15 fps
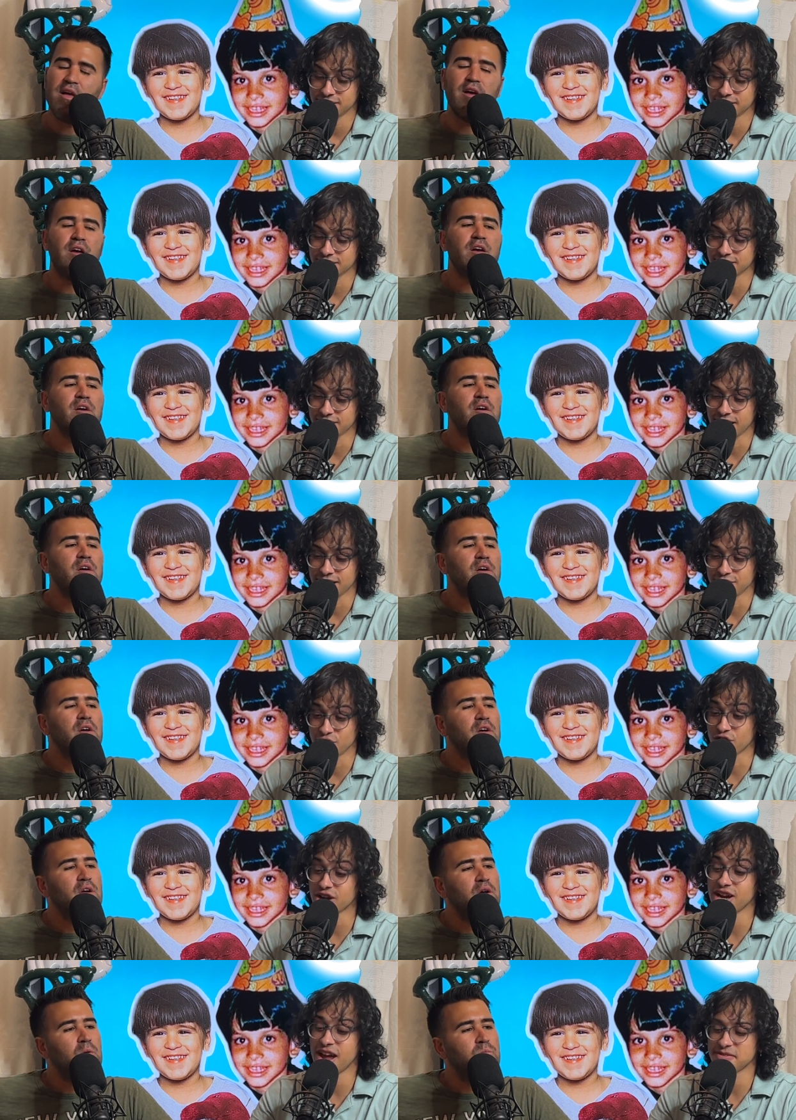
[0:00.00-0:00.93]
Speaker 1: look at that.
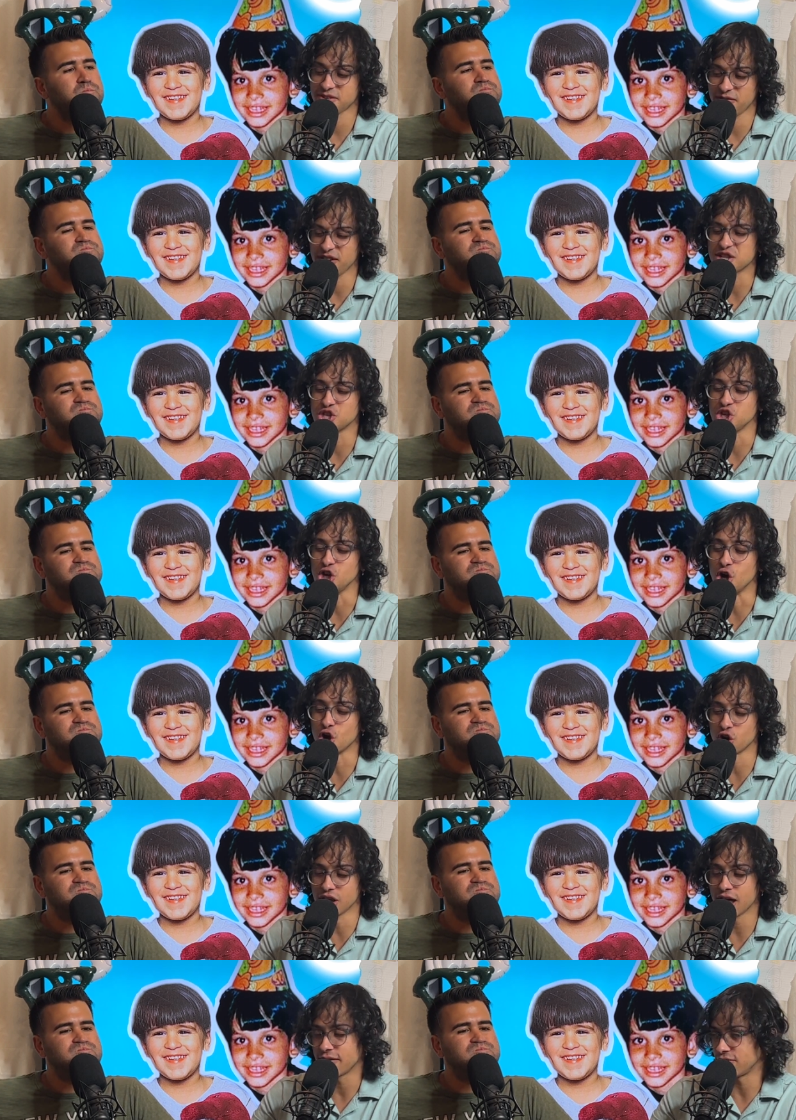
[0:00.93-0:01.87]
You're gonna have to fix
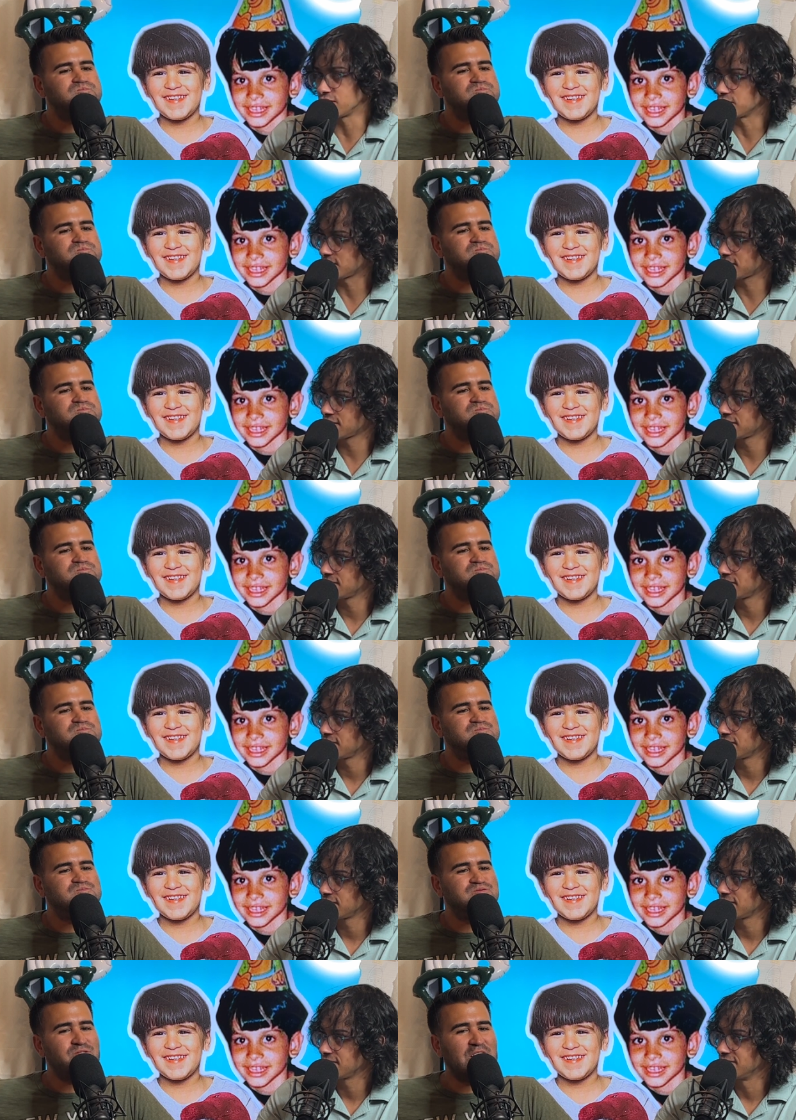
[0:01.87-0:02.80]
your levels
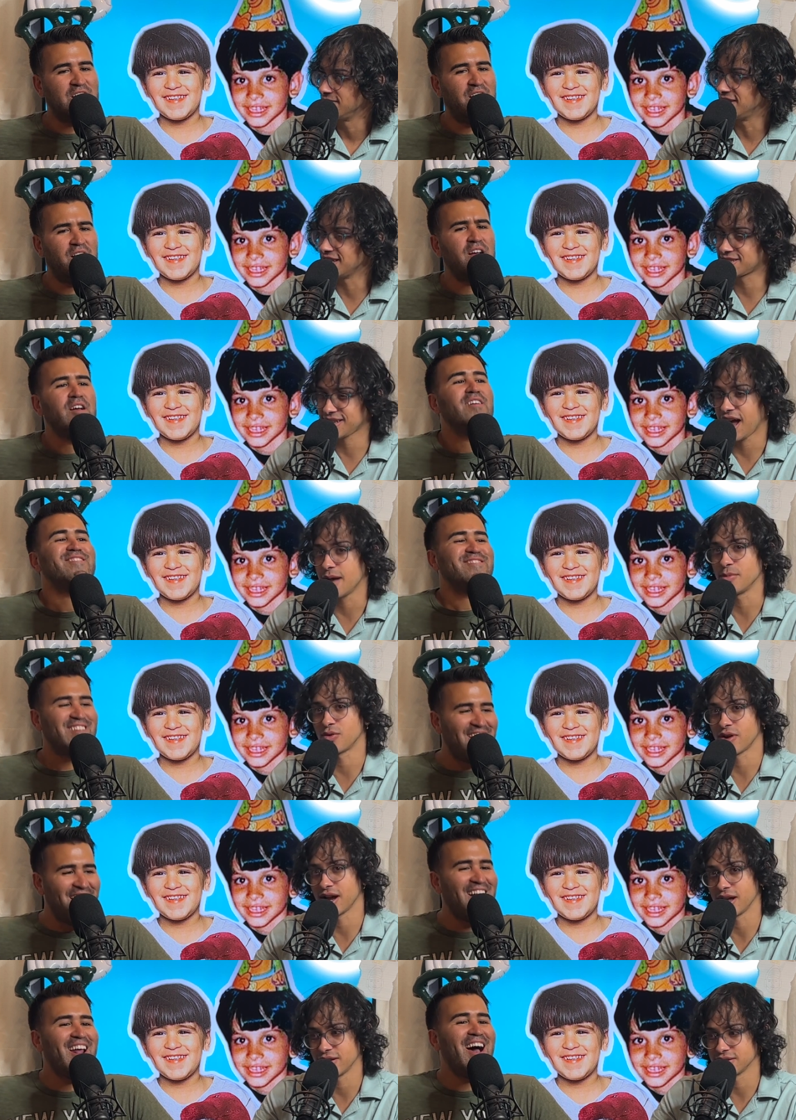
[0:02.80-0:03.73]
this time
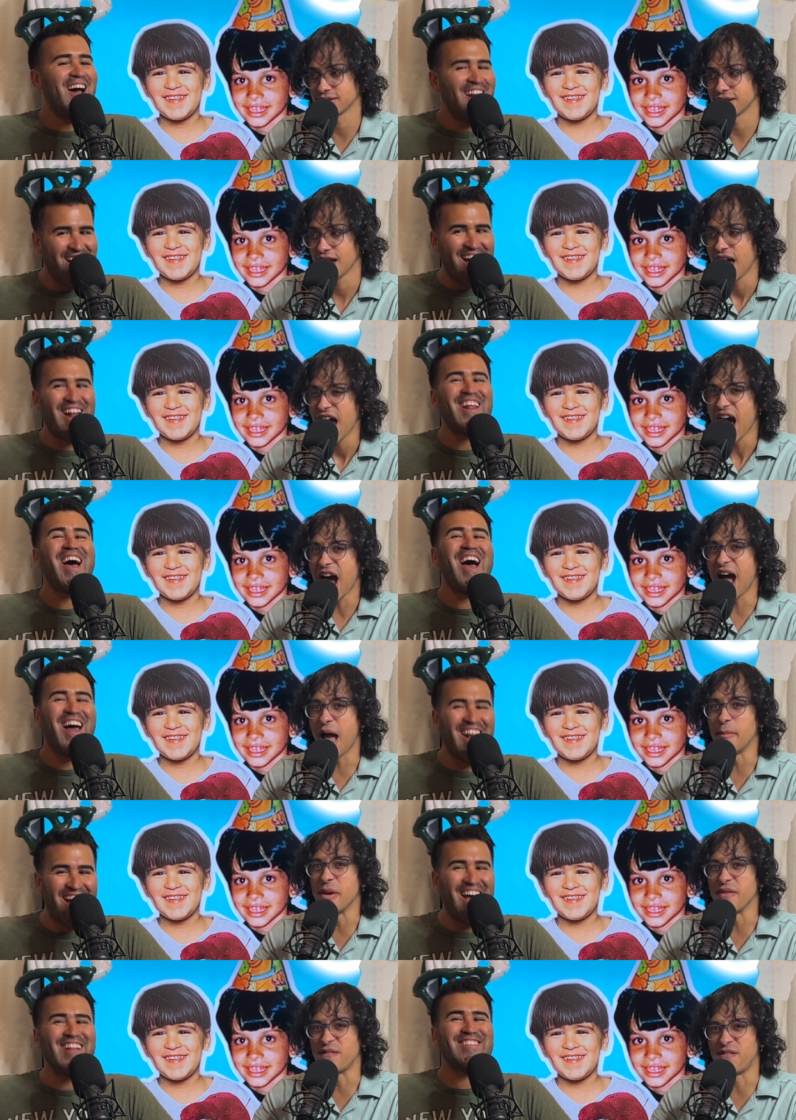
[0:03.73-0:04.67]
around.
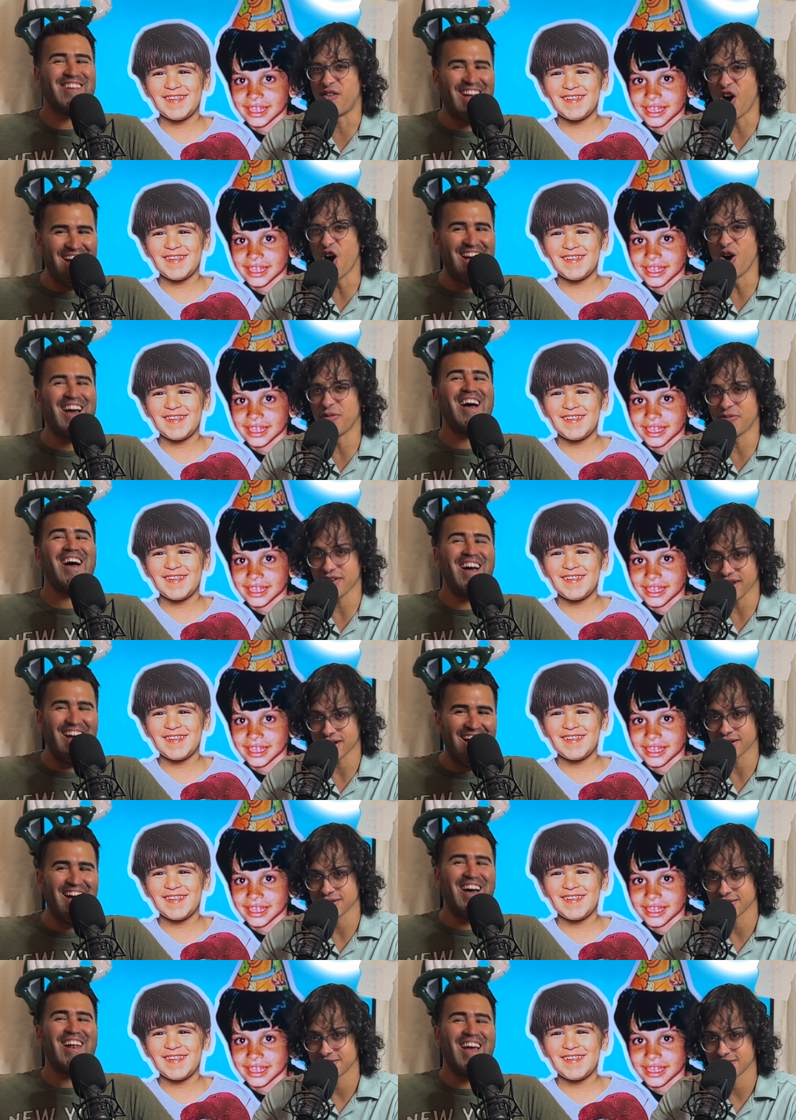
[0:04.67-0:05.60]
I'm
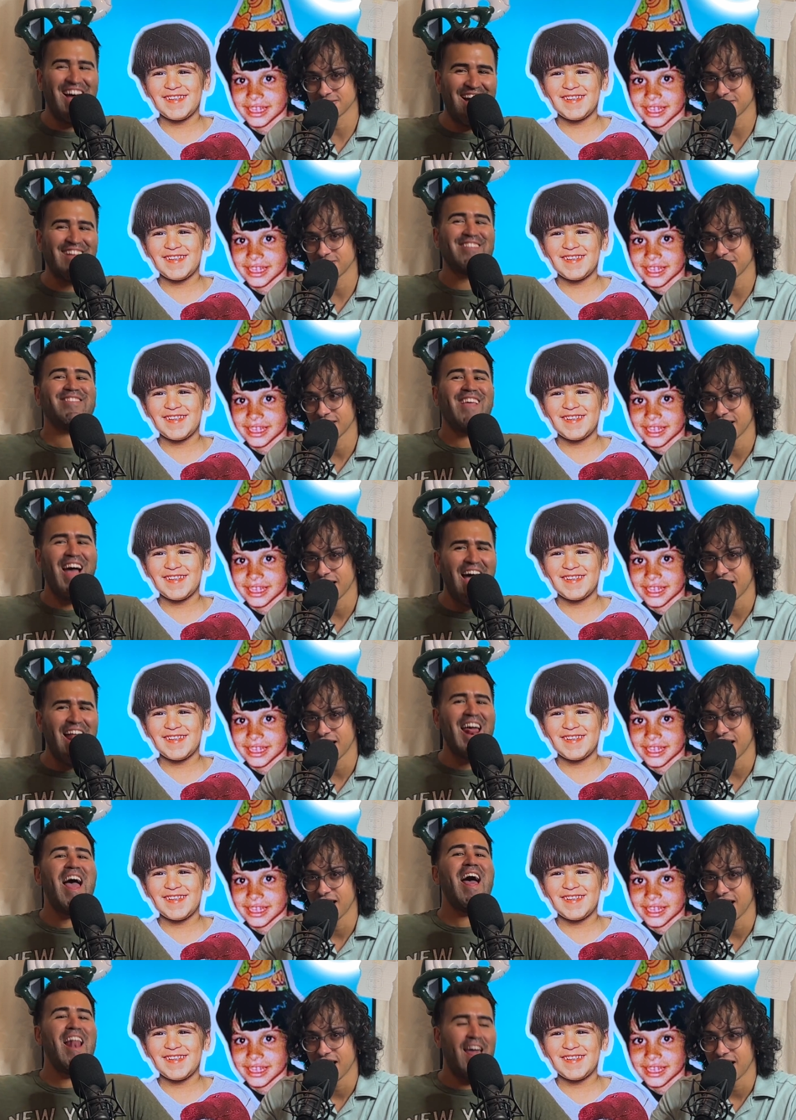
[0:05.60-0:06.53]

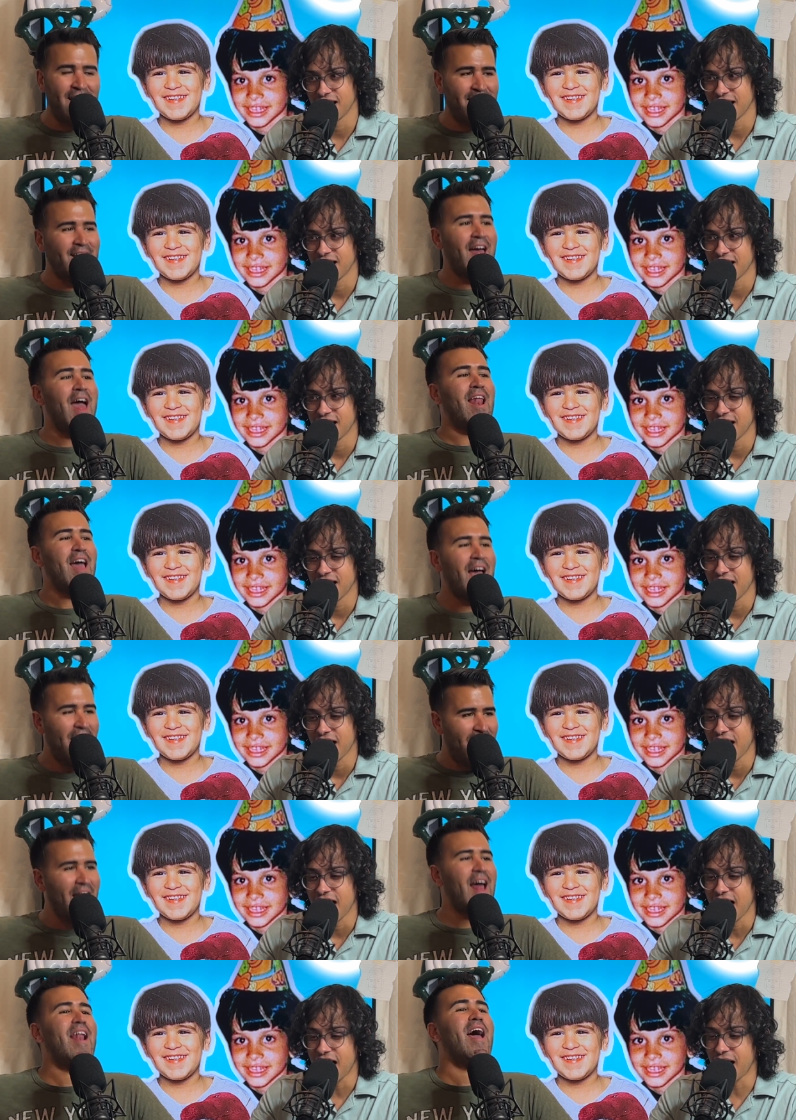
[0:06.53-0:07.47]

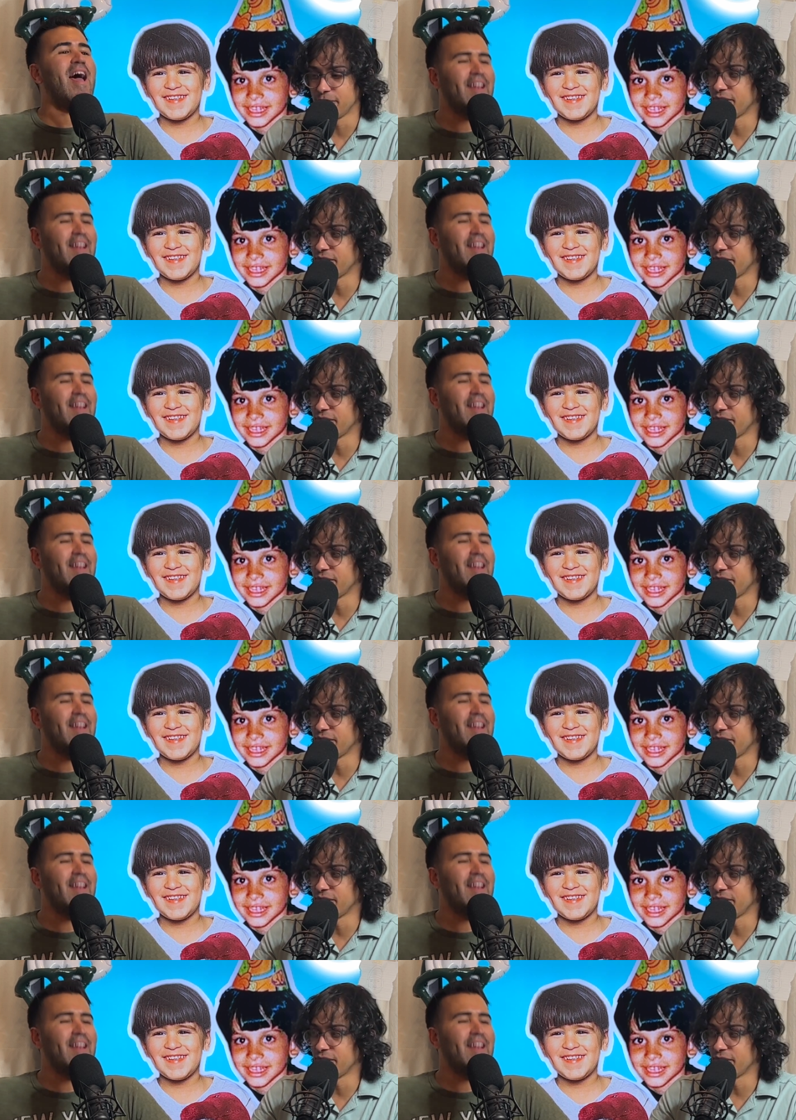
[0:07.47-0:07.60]
Speaker 2: evolving. I'm